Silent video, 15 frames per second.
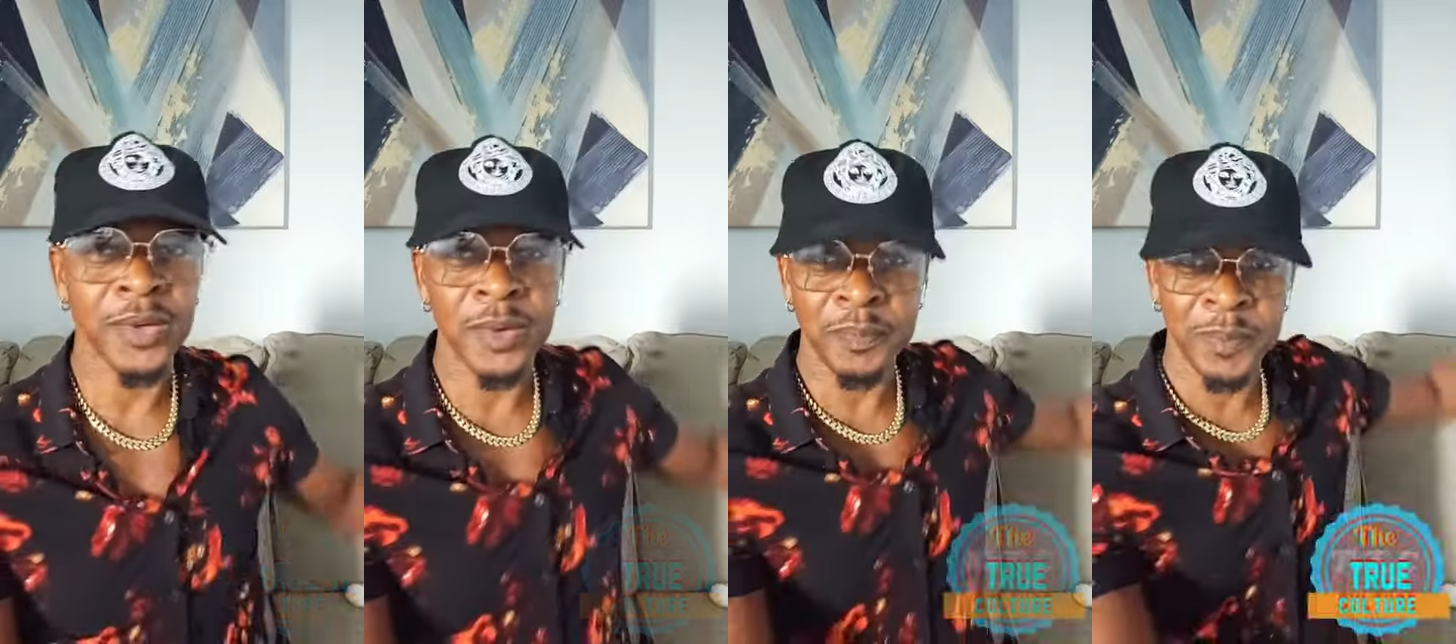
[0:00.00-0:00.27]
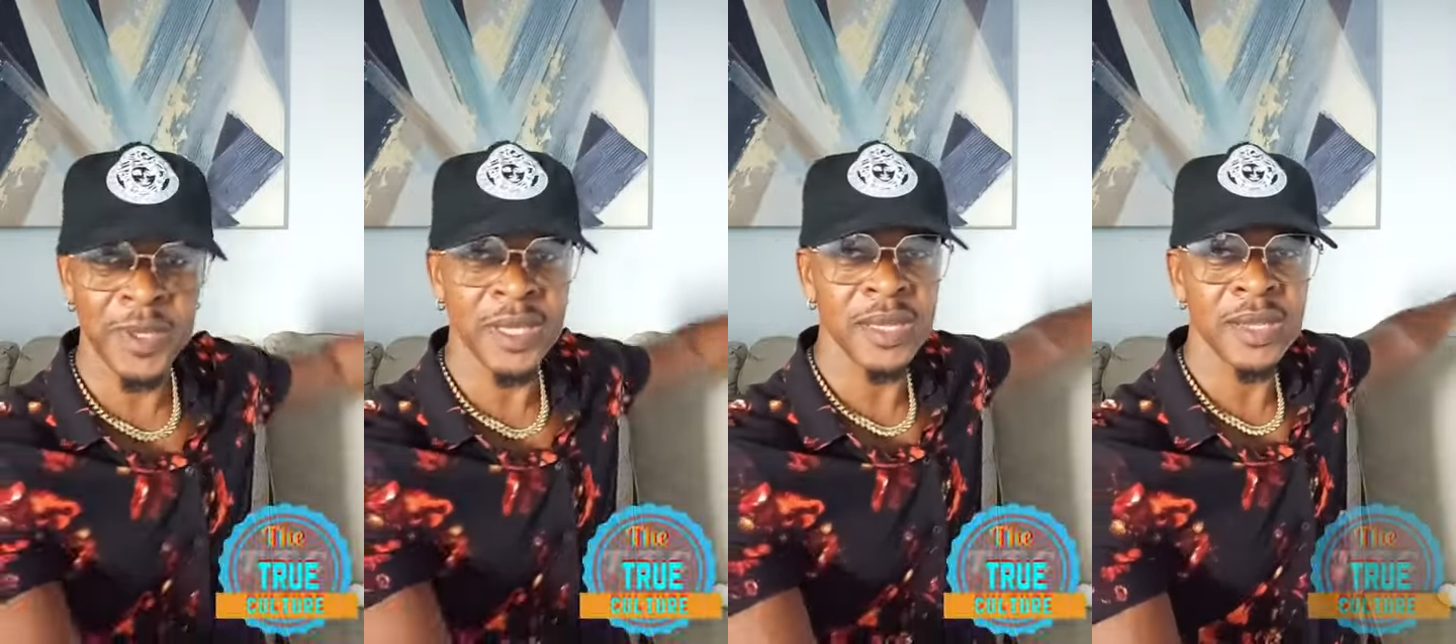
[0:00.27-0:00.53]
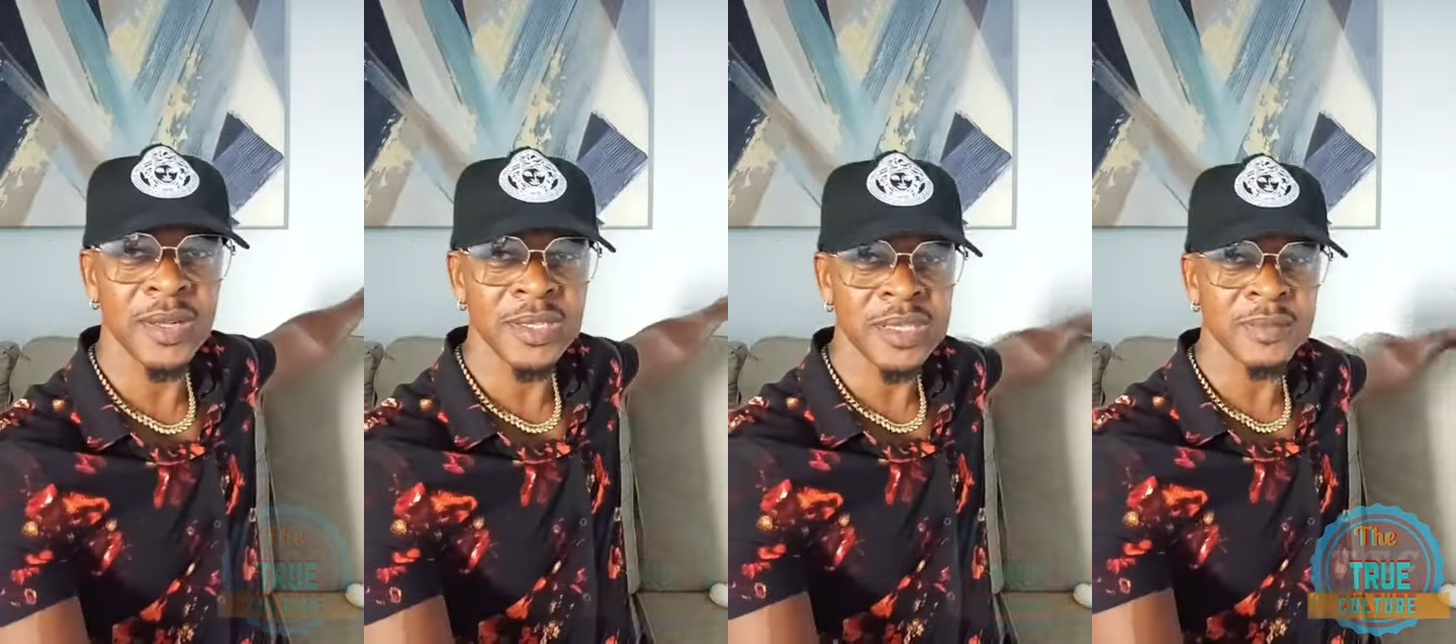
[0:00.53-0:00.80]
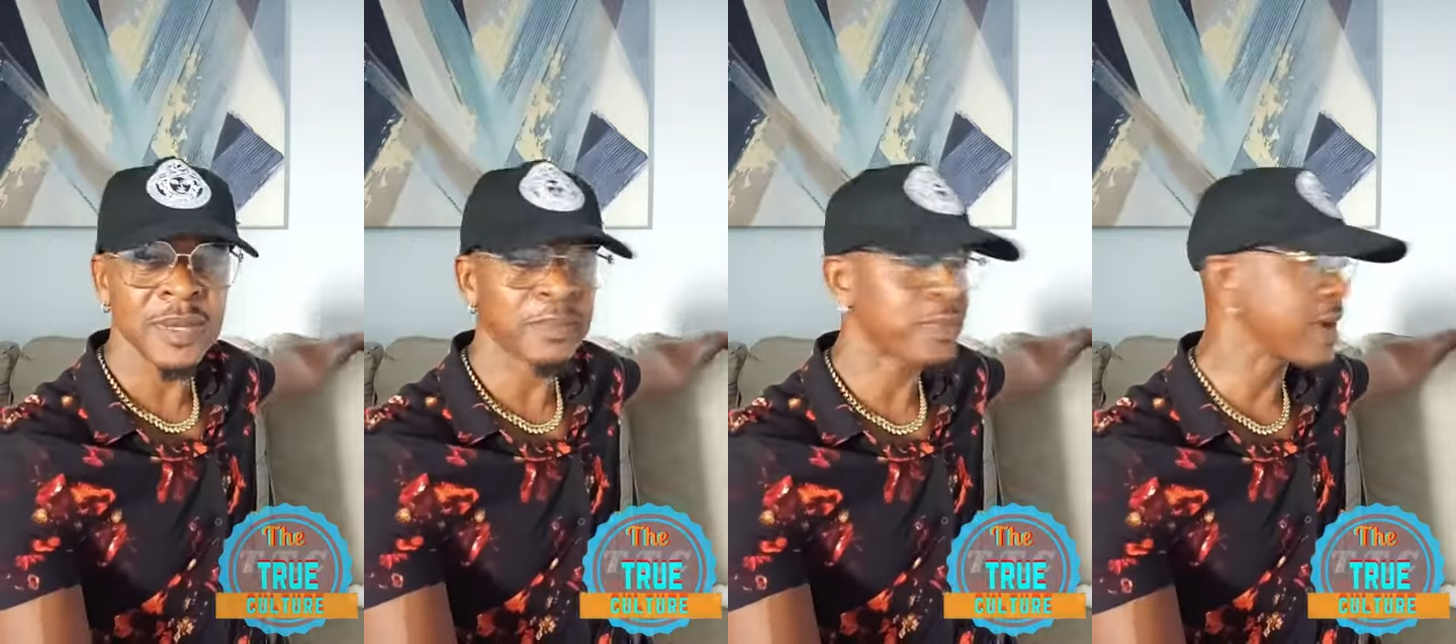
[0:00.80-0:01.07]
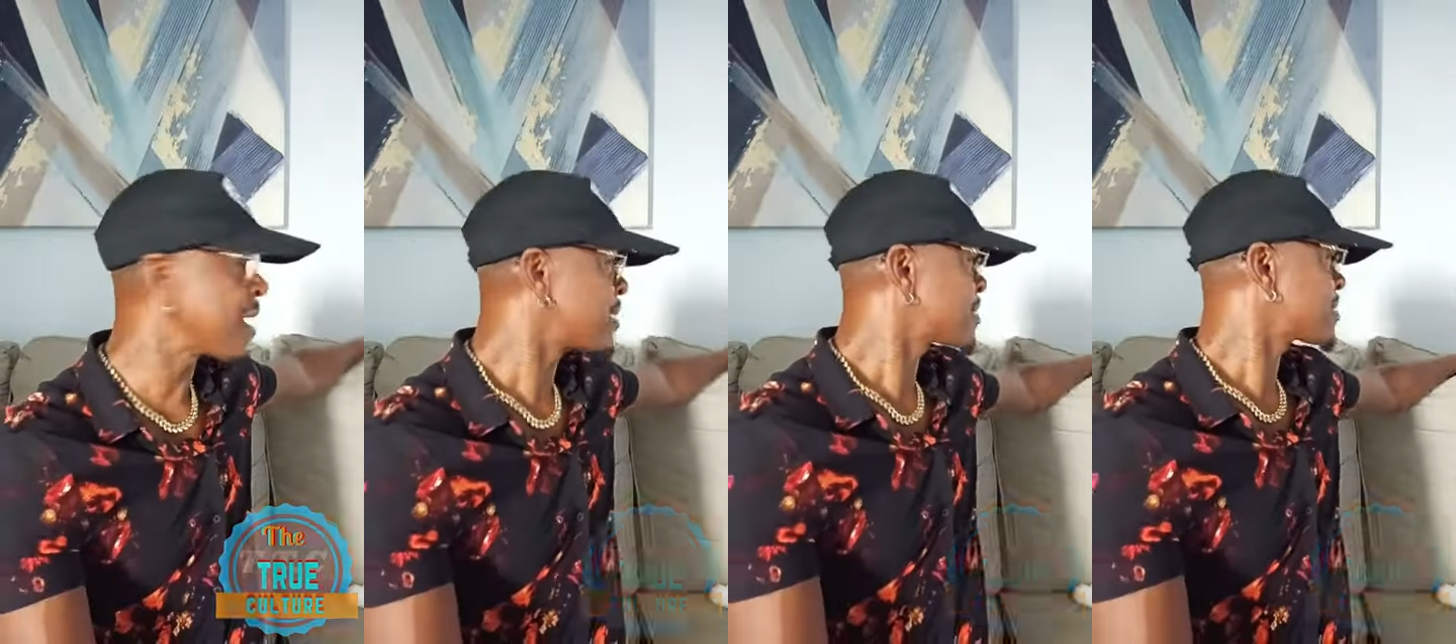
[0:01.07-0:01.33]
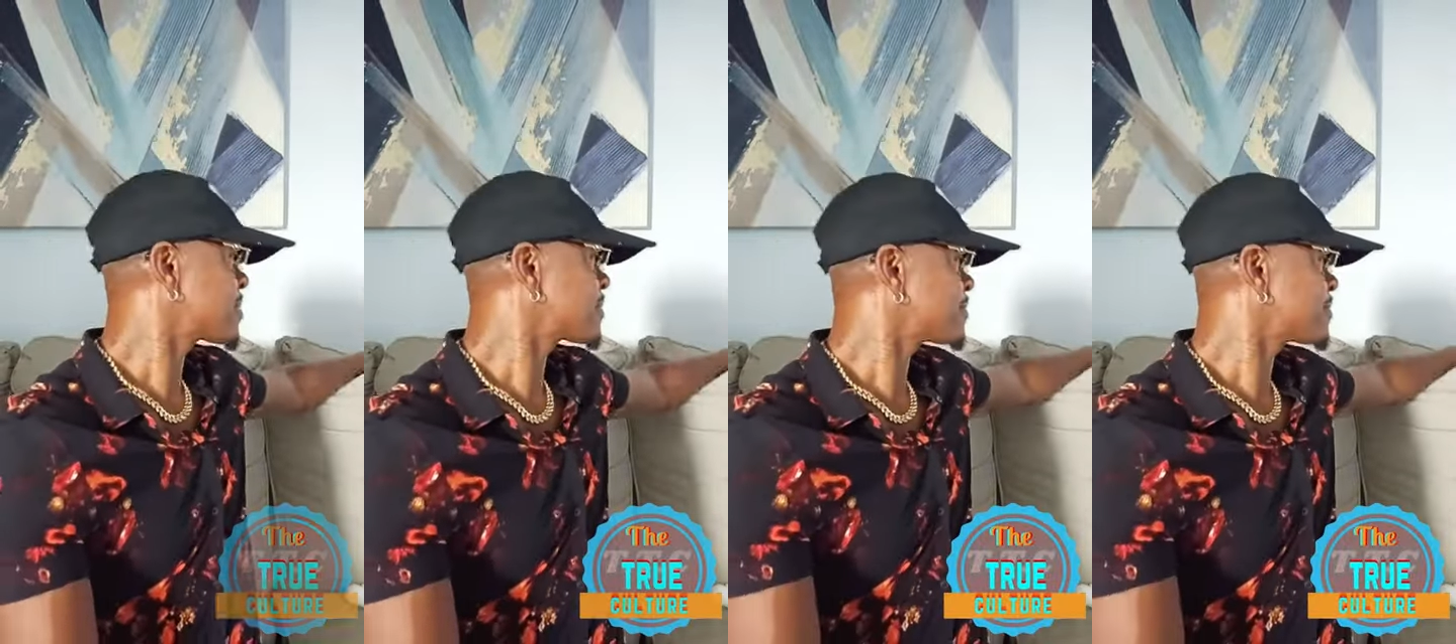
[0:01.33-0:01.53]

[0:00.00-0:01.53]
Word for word: will pay the ultimate price.